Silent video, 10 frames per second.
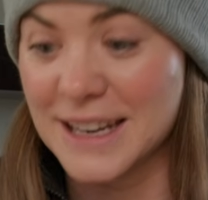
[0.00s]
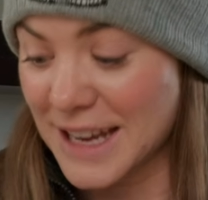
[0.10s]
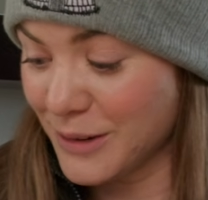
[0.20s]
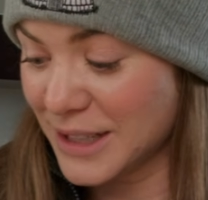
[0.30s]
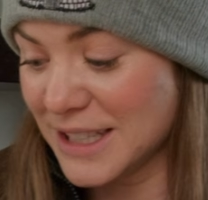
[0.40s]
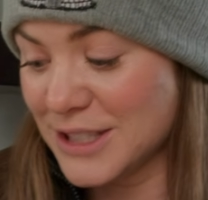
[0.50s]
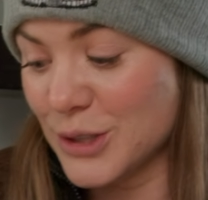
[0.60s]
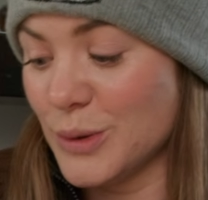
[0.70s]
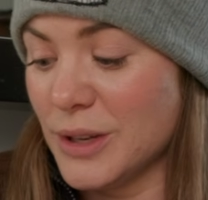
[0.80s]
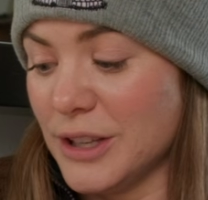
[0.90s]
Now I need
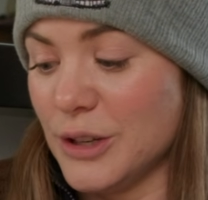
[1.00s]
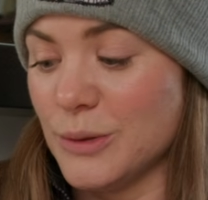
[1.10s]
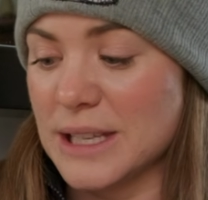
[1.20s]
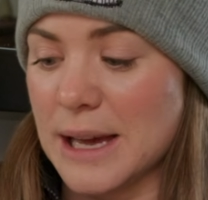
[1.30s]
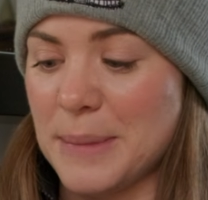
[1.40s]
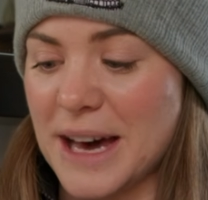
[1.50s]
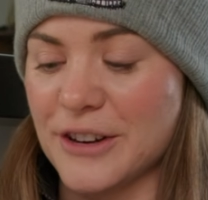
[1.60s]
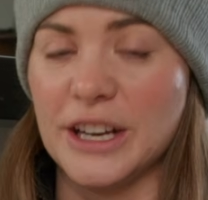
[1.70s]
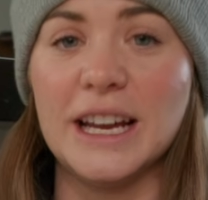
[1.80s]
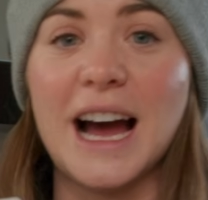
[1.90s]
to use a
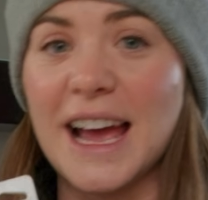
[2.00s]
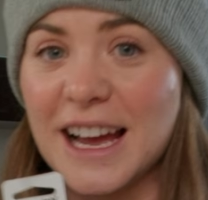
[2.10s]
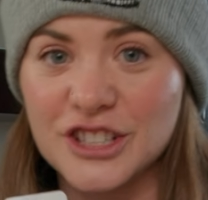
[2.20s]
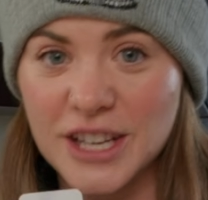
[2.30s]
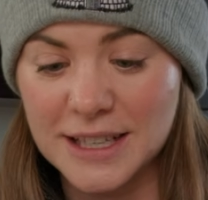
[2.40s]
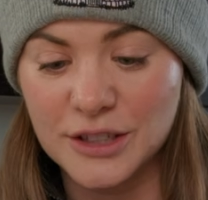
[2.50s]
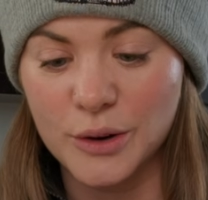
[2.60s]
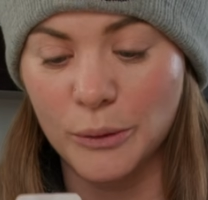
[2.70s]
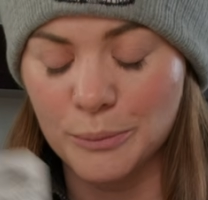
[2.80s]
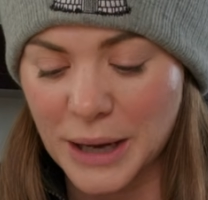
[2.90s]
battery. I actually had to go
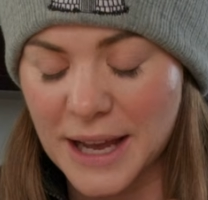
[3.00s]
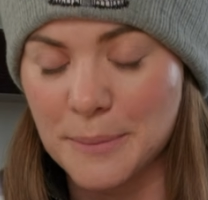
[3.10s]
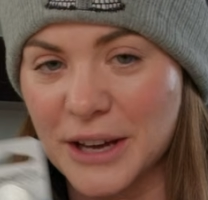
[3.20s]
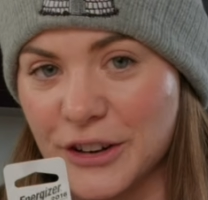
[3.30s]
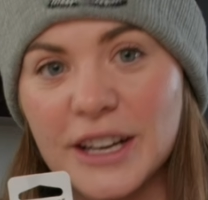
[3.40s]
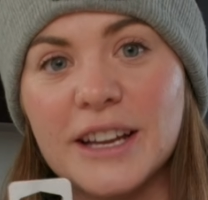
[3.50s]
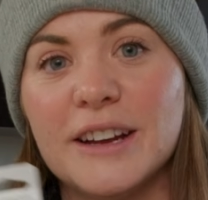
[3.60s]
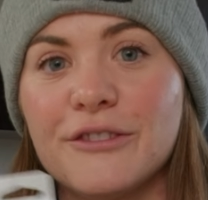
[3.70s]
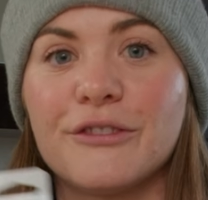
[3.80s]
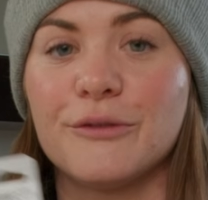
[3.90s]
out and buy a
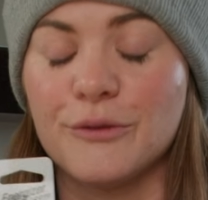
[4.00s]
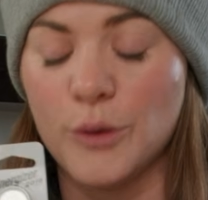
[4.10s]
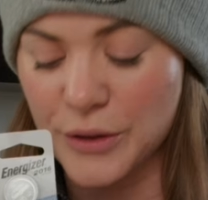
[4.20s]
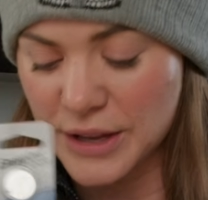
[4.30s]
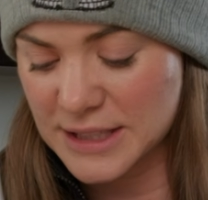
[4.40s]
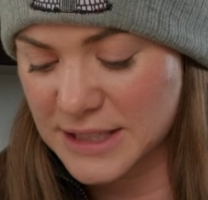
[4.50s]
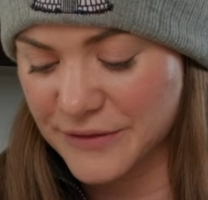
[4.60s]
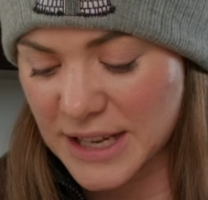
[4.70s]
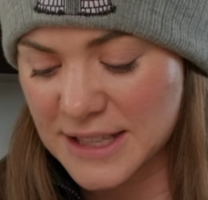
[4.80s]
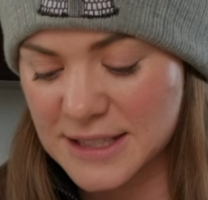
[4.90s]
battery for this
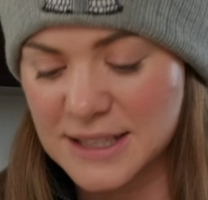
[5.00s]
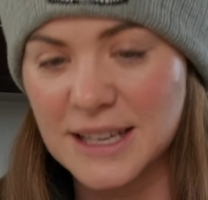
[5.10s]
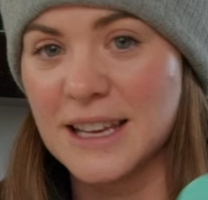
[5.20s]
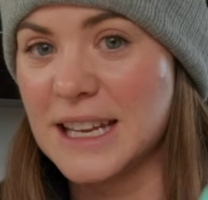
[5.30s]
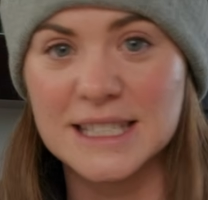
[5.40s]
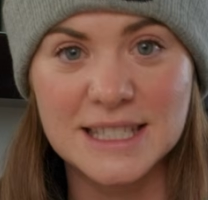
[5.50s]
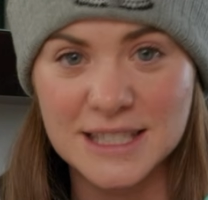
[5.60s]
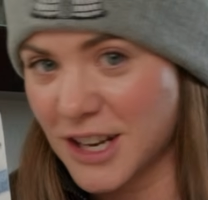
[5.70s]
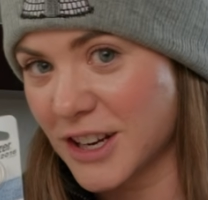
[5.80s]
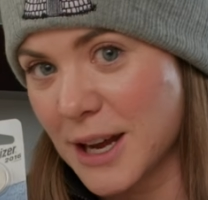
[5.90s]
device. It does
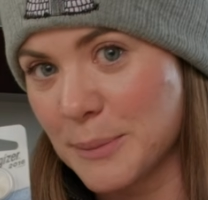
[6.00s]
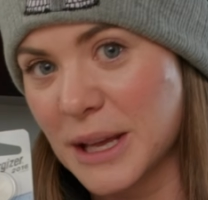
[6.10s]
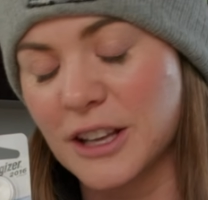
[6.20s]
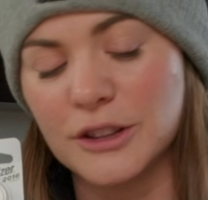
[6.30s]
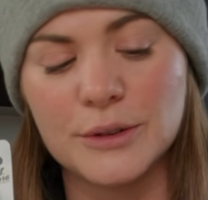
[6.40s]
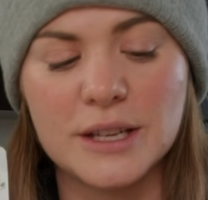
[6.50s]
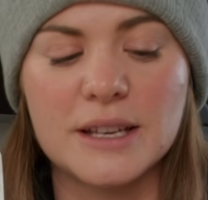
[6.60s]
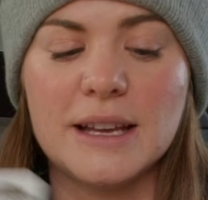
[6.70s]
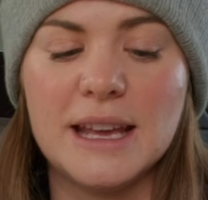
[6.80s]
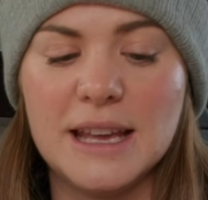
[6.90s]
not come
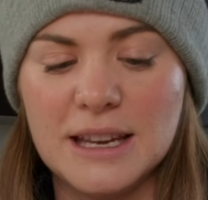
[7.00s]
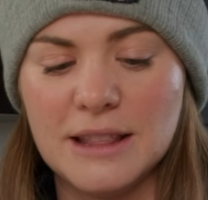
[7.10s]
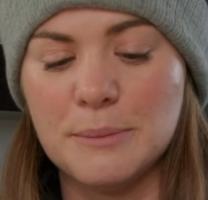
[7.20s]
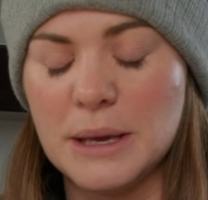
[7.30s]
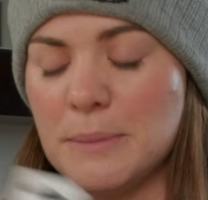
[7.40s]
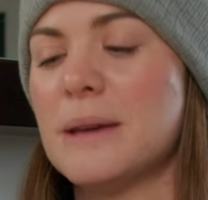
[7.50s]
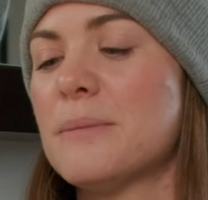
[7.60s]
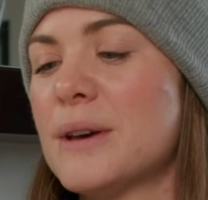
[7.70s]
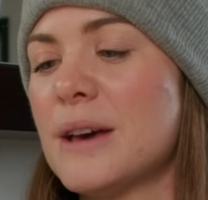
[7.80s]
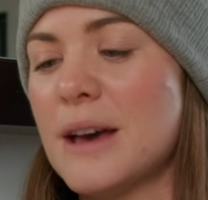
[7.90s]
included in the Meep
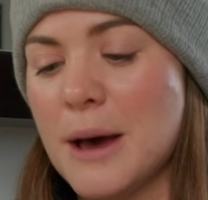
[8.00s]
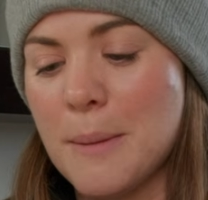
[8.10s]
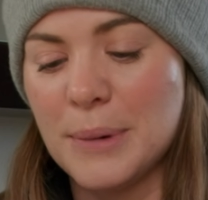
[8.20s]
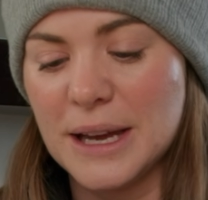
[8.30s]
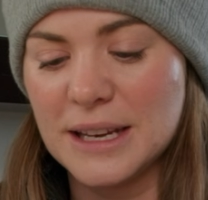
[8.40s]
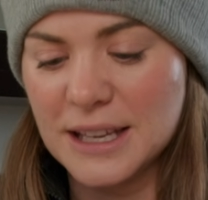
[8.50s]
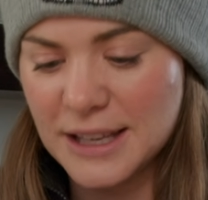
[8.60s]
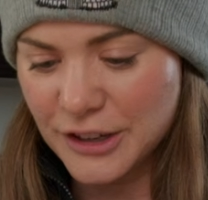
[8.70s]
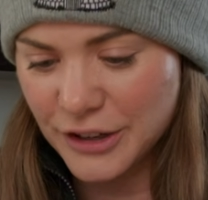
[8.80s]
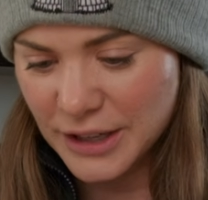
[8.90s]
Meep, but
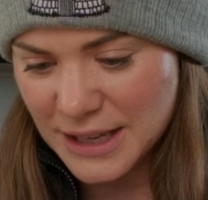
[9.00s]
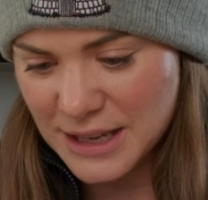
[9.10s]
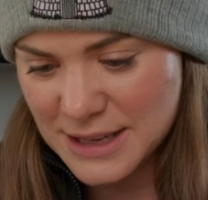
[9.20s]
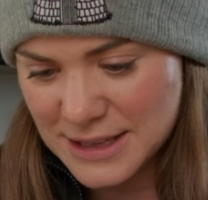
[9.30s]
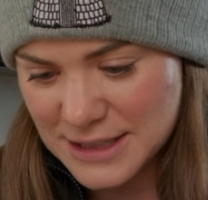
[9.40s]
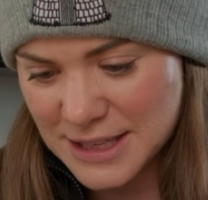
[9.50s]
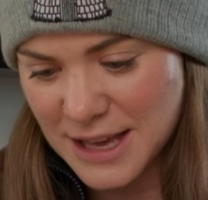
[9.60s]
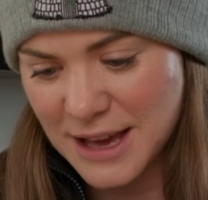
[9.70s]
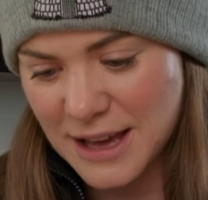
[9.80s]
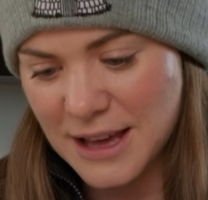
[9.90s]
here is
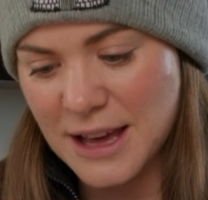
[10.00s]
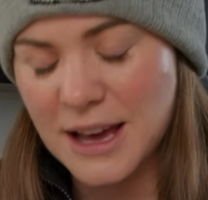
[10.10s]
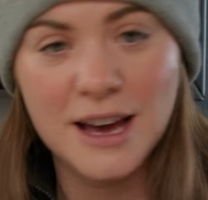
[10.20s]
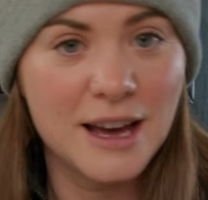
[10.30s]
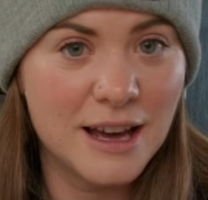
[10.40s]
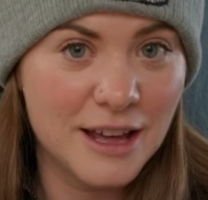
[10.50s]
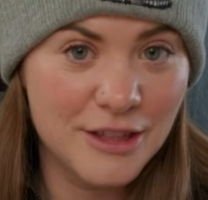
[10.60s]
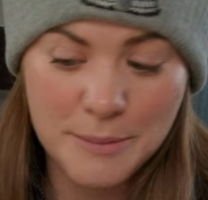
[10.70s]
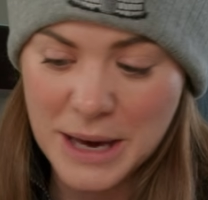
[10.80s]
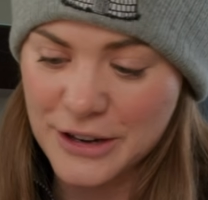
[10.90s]

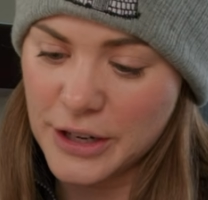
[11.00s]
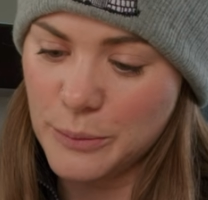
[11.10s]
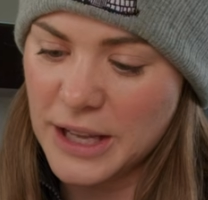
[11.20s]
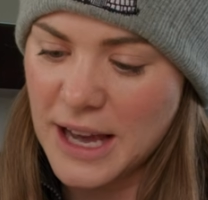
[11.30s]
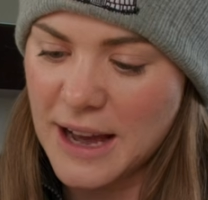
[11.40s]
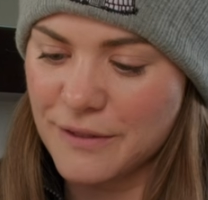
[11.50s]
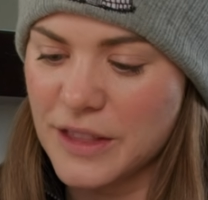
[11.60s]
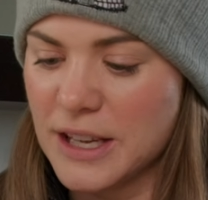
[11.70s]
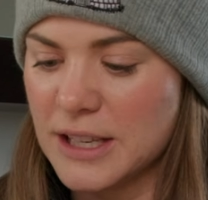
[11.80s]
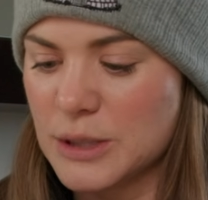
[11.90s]
the battery. We have
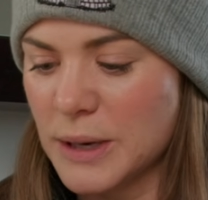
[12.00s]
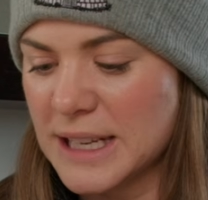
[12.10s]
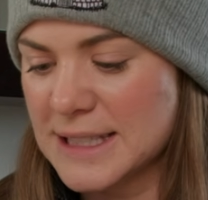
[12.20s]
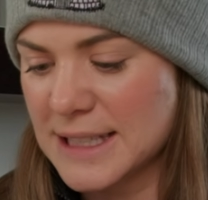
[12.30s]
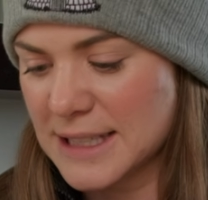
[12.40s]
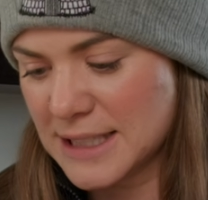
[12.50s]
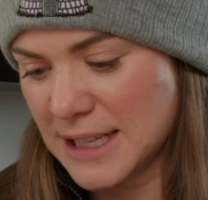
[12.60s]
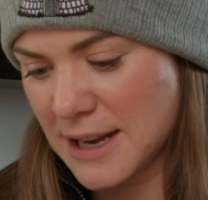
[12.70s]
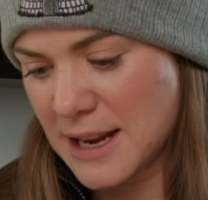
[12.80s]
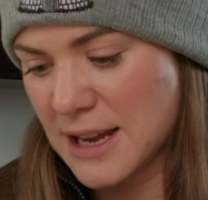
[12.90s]
the
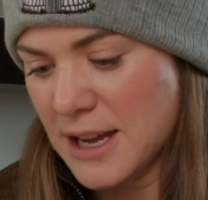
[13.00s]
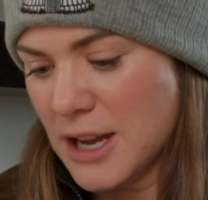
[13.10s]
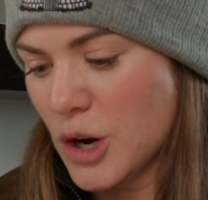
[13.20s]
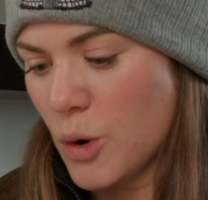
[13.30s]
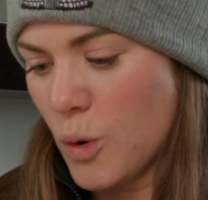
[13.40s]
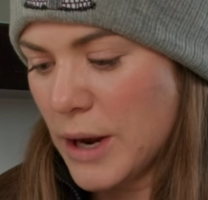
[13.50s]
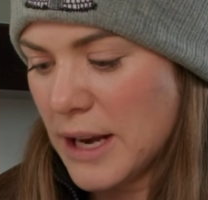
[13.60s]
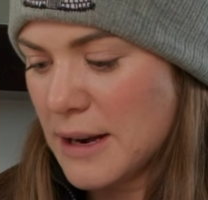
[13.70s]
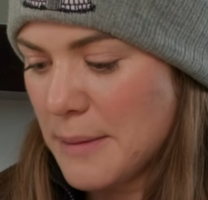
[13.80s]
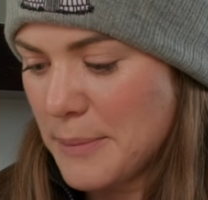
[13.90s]
2016
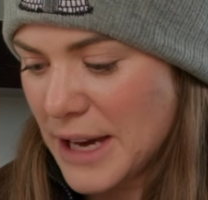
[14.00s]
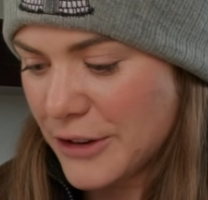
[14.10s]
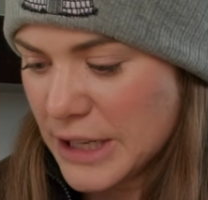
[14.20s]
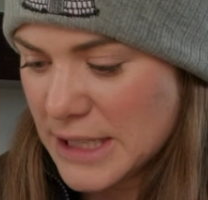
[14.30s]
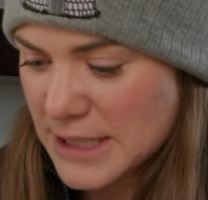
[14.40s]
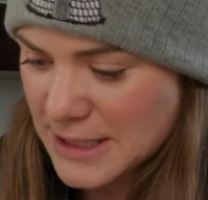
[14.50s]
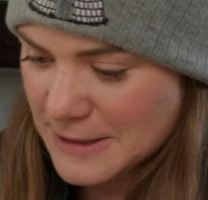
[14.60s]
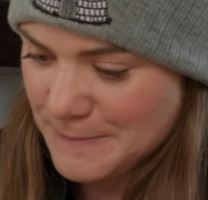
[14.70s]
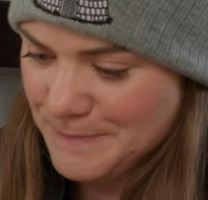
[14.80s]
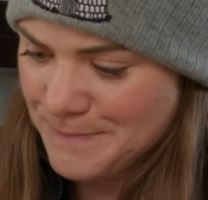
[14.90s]
coin
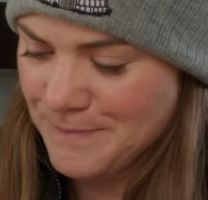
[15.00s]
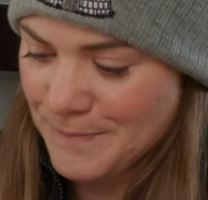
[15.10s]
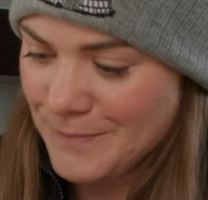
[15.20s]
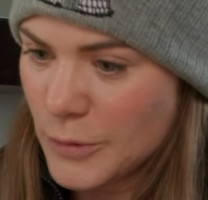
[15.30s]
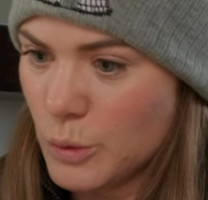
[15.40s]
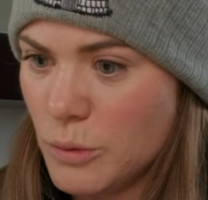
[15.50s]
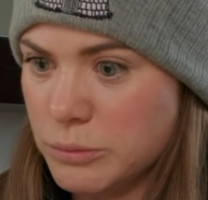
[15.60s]
batteries. Woo.